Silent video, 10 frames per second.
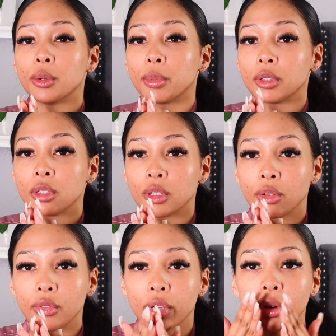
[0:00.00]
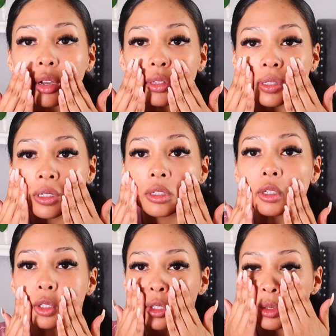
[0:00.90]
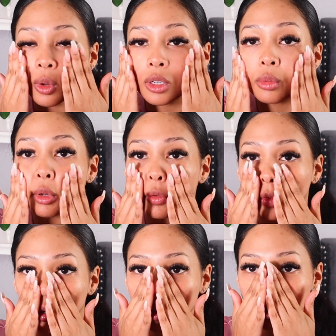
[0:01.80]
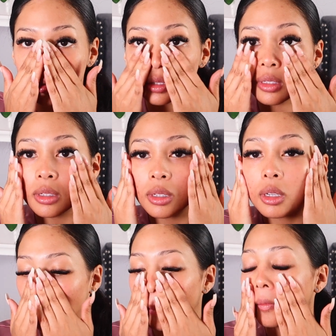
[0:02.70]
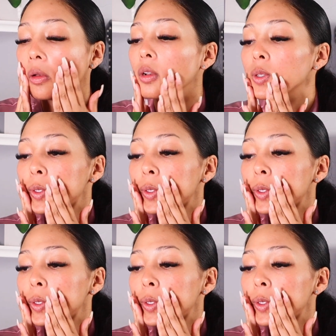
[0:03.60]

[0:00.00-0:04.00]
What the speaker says: put this on for you guys because I just washed my face and it